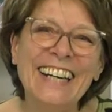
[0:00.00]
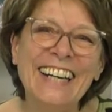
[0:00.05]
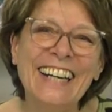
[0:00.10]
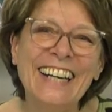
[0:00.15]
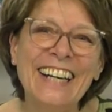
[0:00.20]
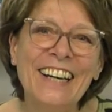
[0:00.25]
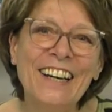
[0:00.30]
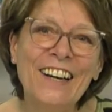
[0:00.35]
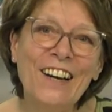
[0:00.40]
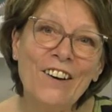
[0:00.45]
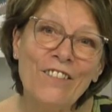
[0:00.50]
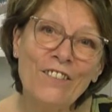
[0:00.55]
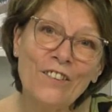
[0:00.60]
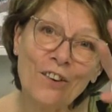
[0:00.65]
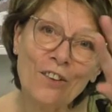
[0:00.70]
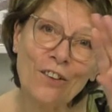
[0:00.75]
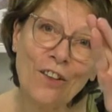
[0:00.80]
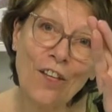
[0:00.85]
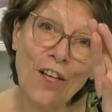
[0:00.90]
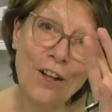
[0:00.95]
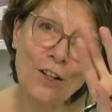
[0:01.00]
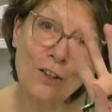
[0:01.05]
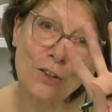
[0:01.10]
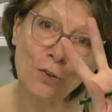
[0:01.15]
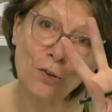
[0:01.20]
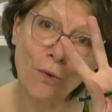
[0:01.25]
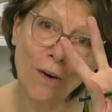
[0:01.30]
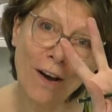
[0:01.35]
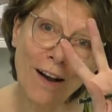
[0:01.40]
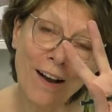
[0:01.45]
I've got
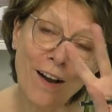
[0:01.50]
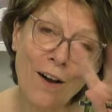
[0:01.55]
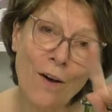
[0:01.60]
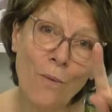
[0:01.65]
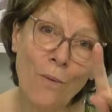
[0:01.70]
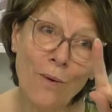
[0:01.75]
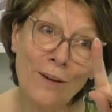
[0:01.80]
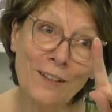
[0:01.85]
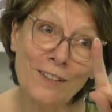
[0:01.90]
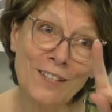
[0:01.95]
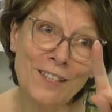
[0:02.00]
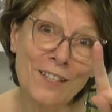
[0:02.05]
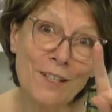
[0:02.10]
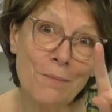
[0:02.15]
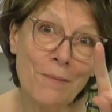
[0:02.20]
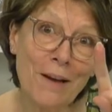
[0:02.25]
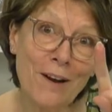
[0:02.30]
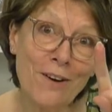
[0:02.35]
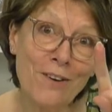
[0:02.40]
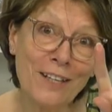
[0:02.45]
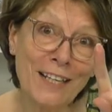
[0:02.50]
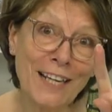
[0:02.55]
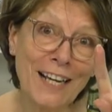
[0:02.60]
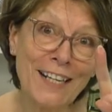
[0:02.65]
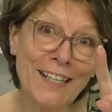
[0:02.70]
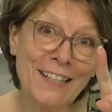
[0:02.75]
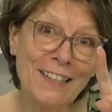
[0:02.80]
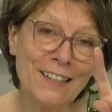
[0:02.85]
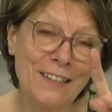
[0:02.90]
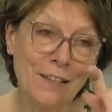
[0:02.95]
two. One's in
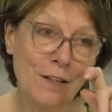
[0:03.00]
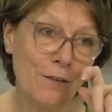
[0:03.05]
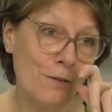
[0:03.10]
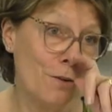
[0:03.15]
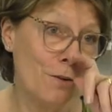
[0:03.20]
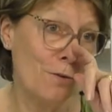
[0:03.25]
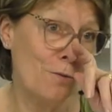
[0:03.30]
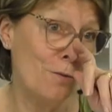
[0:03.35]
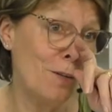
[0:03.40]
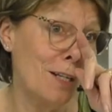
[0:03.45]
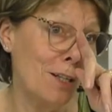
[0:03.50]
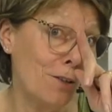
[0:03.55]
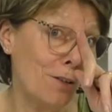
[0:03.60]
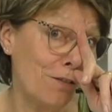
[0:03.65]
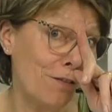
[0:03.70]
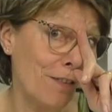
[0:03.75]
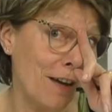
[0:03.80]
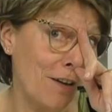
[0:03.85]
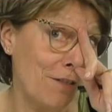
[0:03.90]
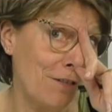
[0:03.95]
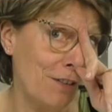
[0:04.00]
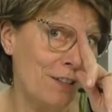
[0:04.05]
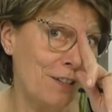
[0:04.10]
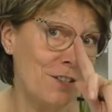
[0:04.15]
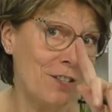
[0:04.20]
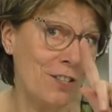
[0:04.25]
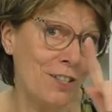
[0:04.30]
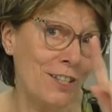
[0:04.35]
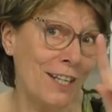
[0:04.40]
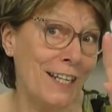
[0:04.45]
America. I've got a really good Pfaff in
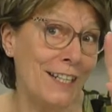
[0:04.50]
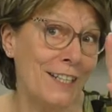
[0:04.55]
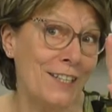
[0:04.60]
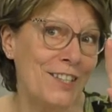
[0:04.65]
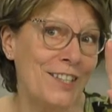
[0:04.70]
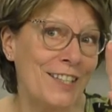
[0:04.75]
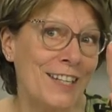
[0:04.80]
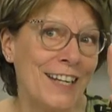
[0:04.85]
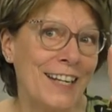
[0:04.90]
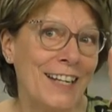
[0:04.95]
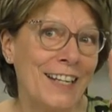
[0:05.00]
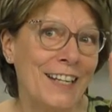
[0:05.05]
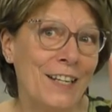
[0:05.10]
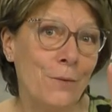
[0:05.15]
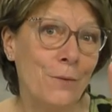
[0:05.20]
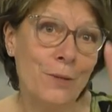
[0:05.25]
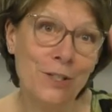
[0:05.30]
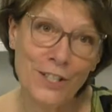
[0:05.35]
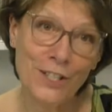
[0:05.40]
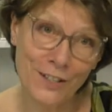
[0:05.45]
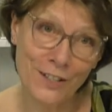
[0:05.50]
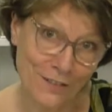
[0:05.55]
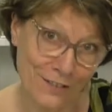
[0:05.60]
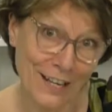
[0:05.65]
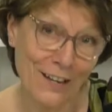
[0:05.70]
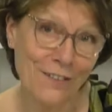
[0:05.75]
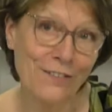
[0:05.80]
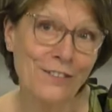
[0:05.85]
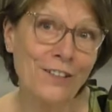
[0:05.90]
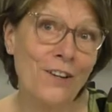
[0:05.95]
the States, which I've
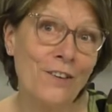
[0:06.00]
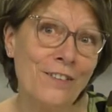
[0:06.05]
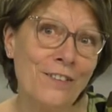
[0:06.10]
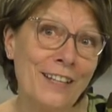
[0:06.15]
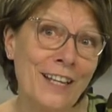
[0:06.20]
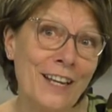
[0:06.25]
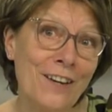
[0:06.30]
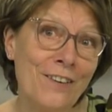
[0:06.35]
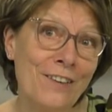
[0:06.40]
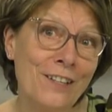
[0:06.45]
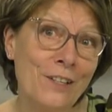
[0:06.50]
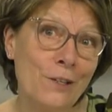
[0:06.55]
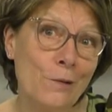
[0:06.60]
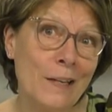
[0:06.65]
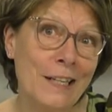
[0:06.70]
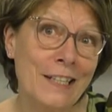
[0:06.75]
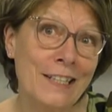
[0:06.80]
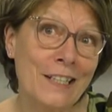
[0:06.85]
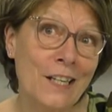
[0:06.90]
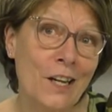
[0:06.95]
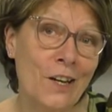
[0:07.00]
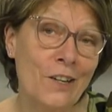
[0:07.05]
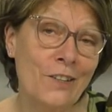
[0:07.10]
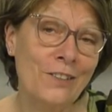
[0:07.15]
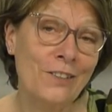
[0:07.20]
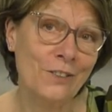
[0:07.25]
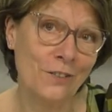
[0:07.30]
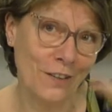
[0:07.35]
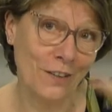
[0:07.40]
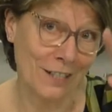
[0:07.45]
left over there in New Mexico.
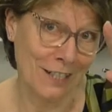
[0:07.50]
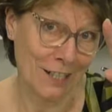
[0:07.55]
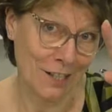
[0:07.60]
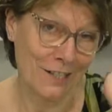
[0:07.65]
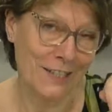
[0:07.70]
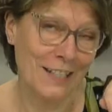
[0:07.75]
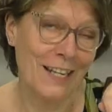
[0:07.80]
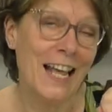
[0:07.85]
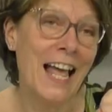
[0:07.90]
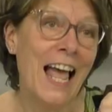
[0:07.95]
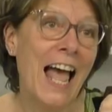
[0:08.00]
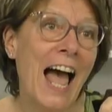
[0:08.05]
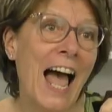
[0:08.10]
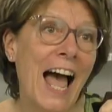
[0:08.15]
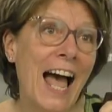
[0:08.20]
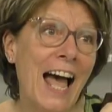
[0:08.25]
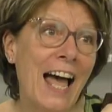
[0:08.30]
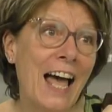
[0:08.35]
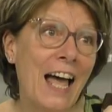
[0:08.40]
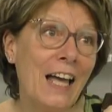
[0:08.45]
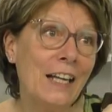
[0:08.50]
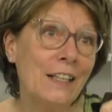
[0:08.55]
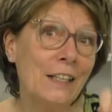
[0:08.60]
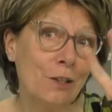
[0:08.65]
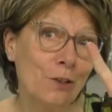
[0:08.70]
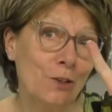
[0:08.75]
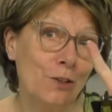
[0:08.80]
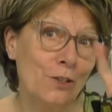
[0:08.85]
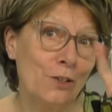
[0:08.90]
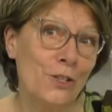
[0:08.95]
It's very nice. And
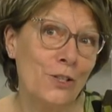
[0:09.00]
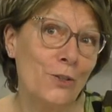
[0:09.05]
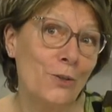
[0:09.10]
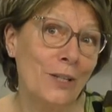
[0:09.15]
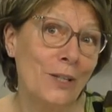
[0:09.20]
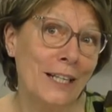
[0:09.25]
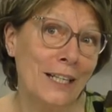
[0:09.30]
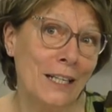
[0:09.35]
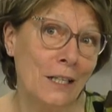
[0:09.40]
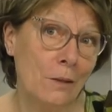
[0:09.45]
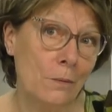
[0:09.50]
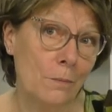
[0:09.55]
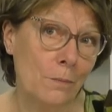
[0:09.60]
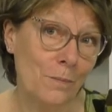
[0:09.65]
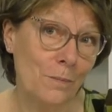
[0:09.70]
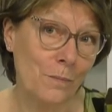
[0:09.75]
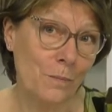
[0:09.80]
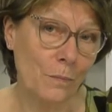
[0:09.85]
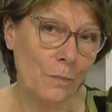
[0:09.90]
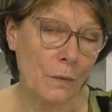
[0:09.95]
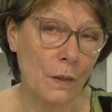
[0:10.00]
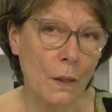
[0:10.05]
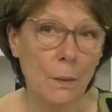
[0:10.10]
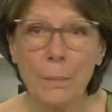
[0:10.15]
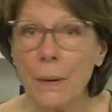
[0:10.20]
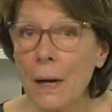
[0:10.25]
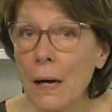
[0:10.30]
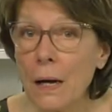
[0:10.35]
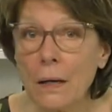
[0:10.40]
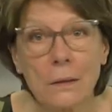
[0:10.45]
then I've got two here.
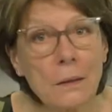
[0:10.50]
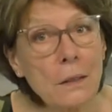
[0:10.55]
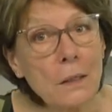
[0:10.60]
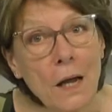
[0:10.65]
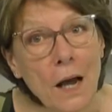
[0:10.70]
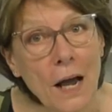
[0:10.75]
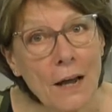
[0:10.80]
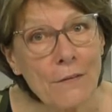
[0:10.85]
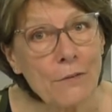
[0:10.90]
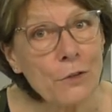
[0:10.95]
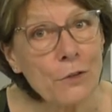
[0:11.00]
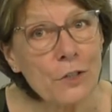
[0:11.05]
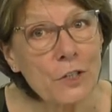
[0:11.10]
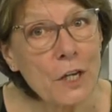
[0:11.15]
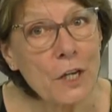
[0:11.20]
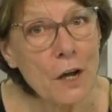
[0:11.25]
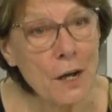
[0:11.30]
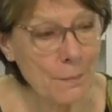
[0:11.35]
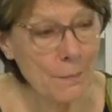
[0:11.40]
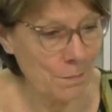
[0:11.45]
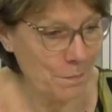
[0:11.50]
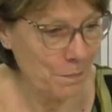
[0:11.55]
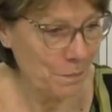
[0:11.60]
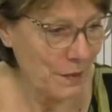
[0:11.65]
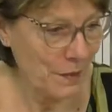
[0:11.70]
But I haven't got time.